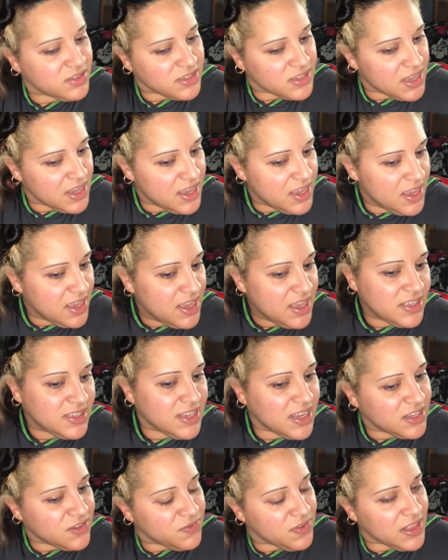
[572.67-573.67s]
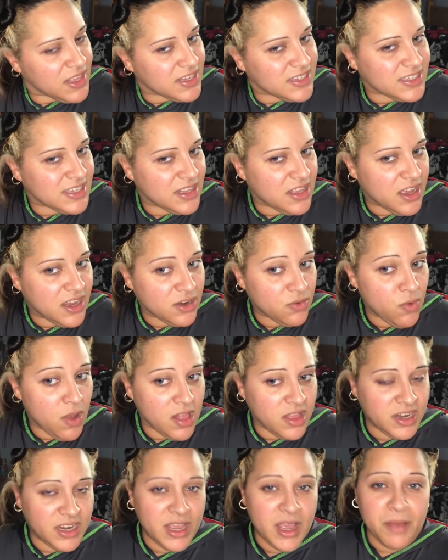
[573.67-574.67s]
It does feel like salon
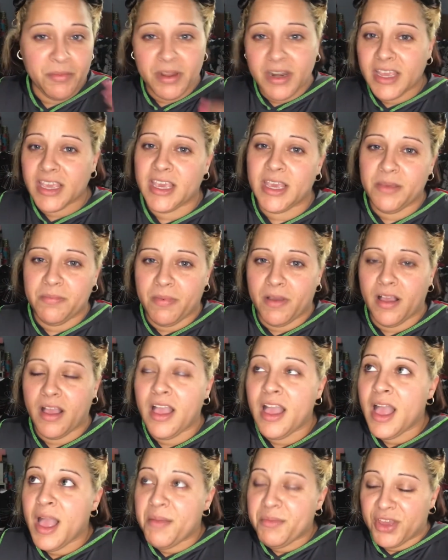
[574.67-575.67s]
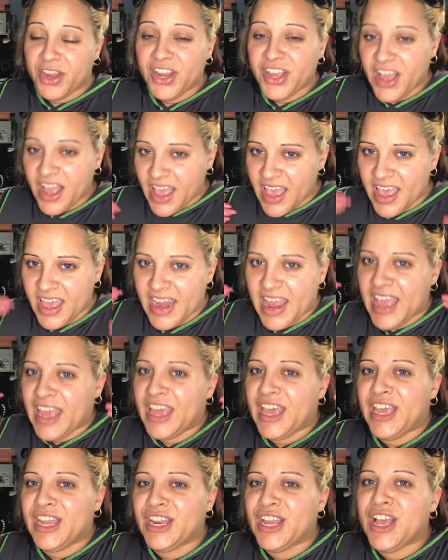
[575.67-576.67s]
quality. I'm gonna go ahead
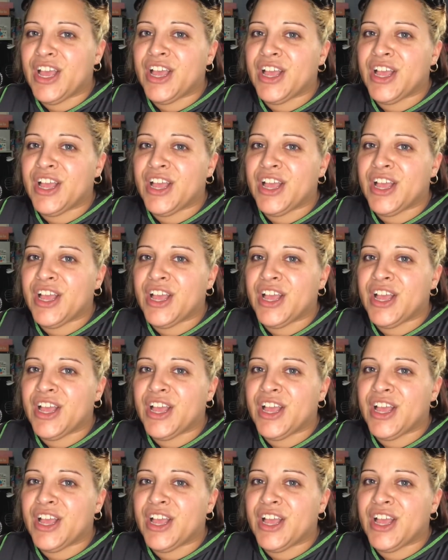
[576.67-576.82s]
and